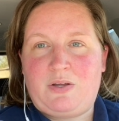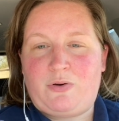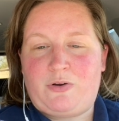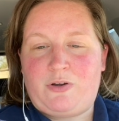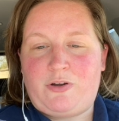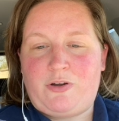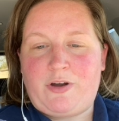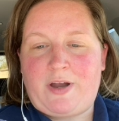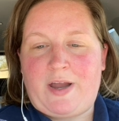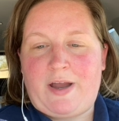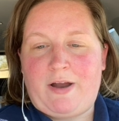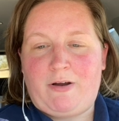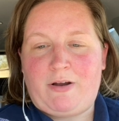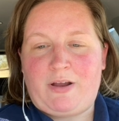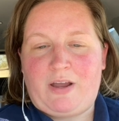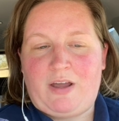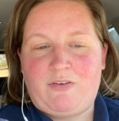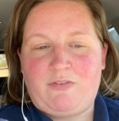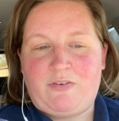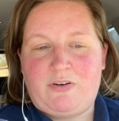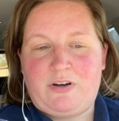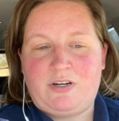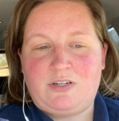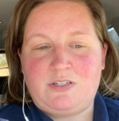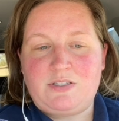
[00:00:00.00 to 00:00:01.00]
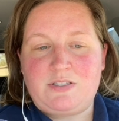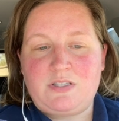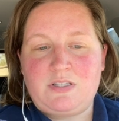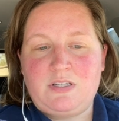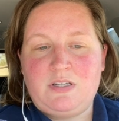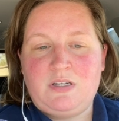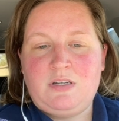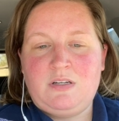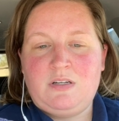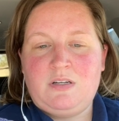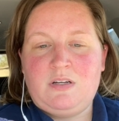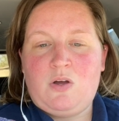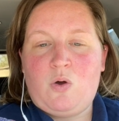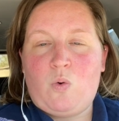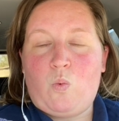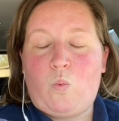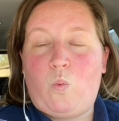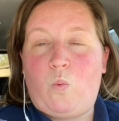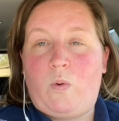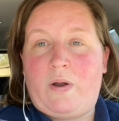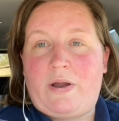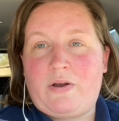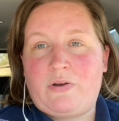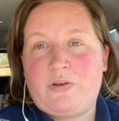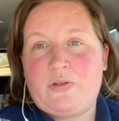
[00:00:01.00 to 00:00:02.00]
or your caregivers
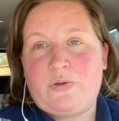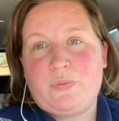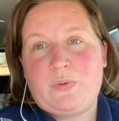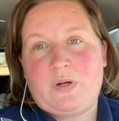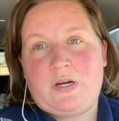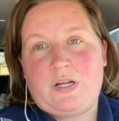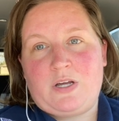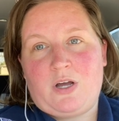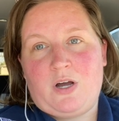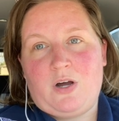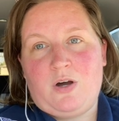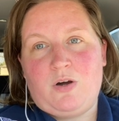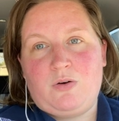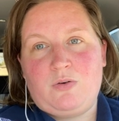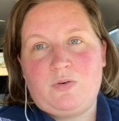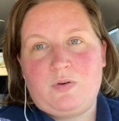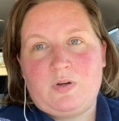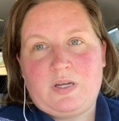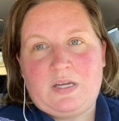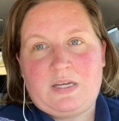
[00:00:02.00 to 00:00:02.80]
where you want to go.